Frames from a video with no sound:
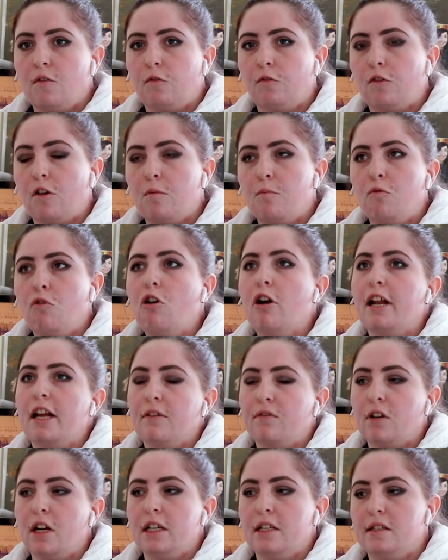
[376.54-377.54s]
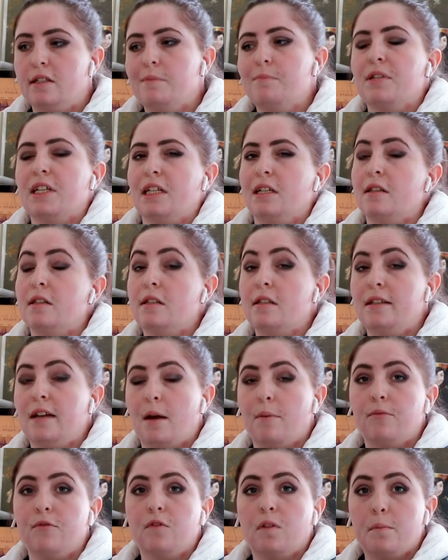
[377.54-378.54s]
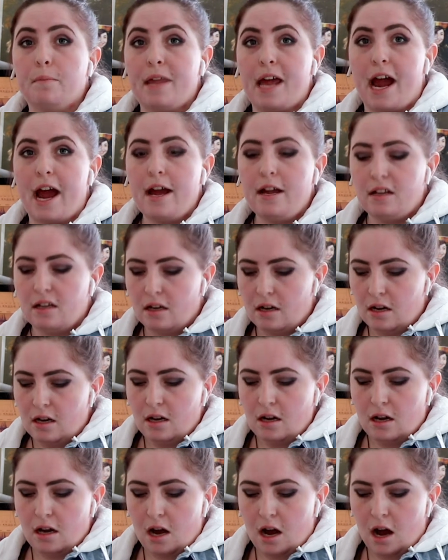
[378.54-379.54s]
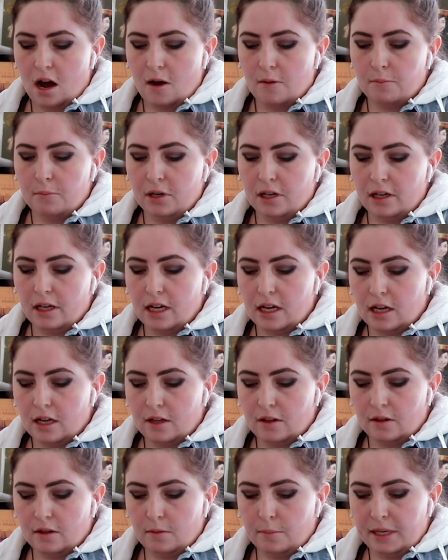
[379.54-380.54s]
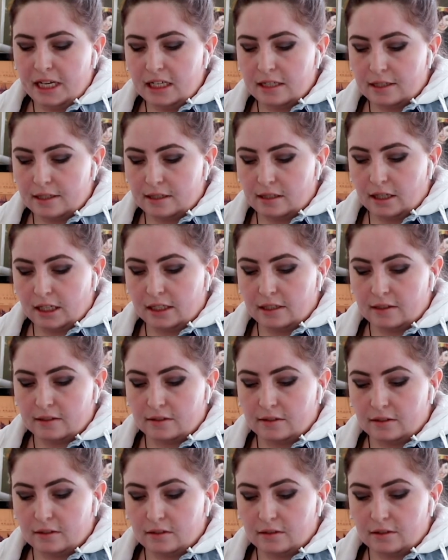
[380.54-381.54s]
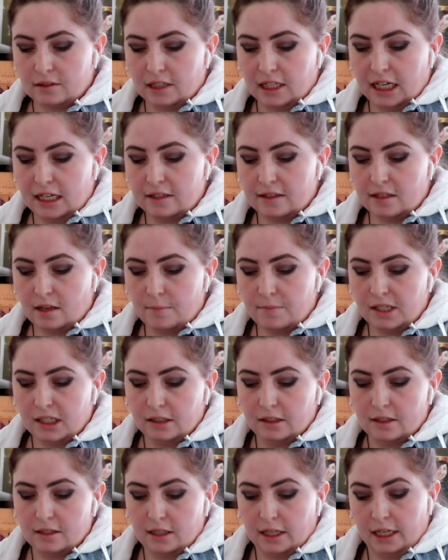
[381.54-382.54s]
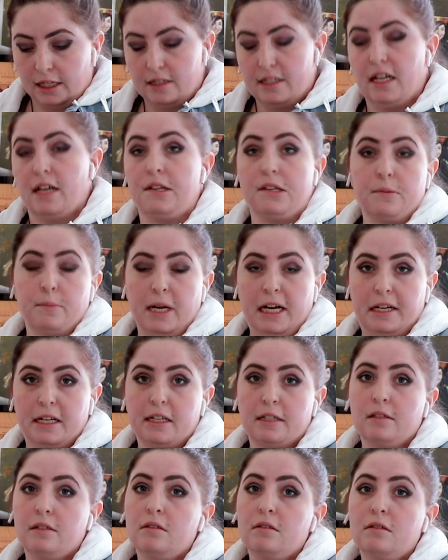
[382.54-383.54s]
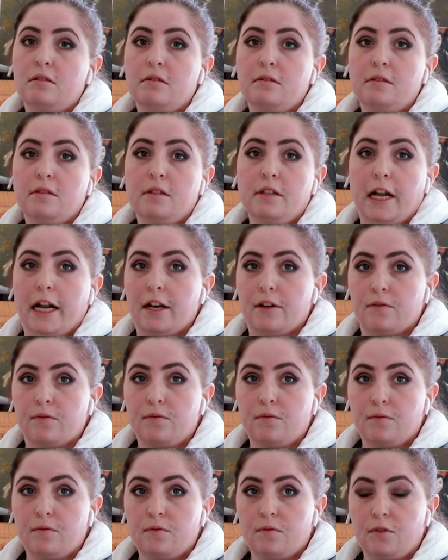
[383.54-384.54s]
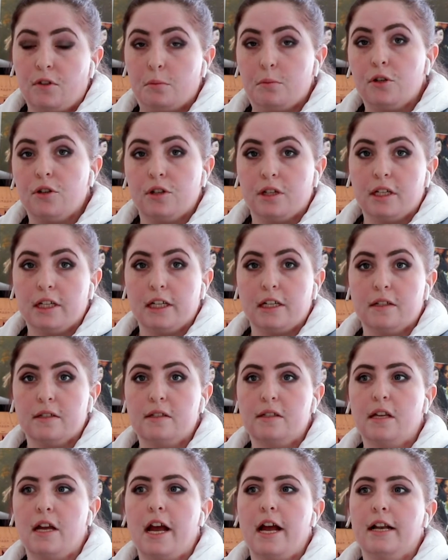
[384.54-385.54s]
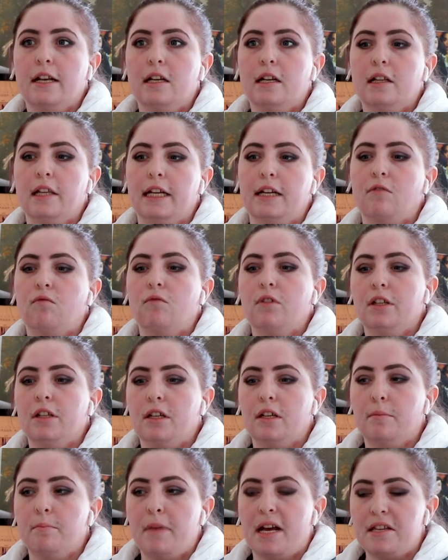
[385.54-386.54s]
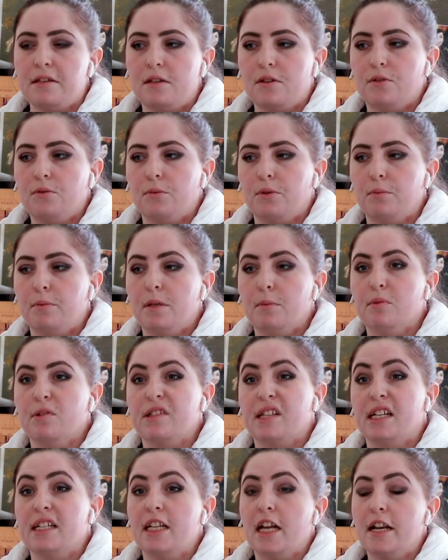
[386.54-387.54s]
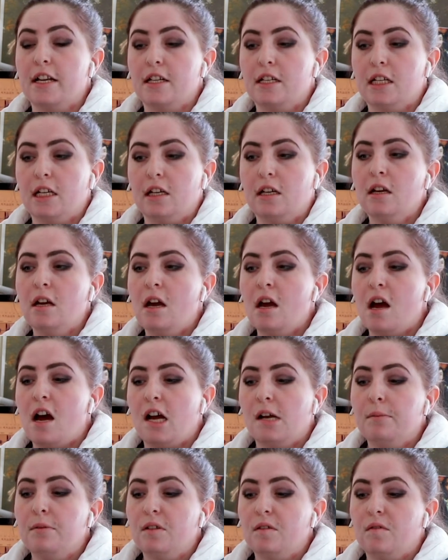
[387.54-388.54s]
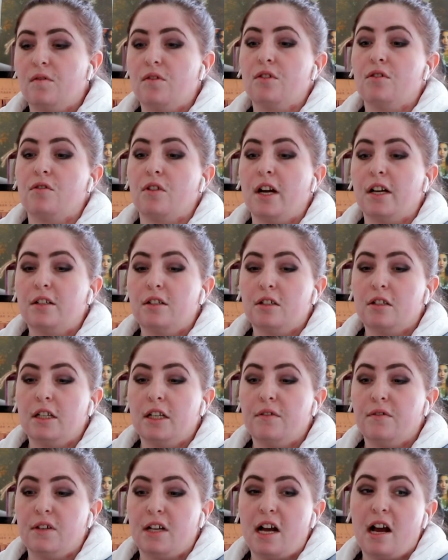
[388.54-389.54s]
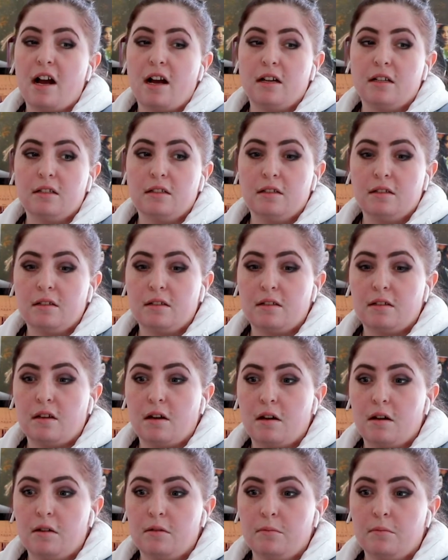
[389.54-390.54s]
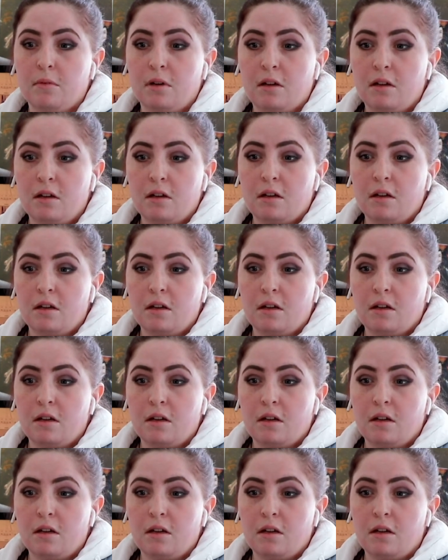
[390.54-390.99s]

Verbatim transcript: from what I've read, it seems like it stemmed from that. Um, but the biggest thing is it's something that's like decimating native communities and like really messes with people's identity. I believe the director even had some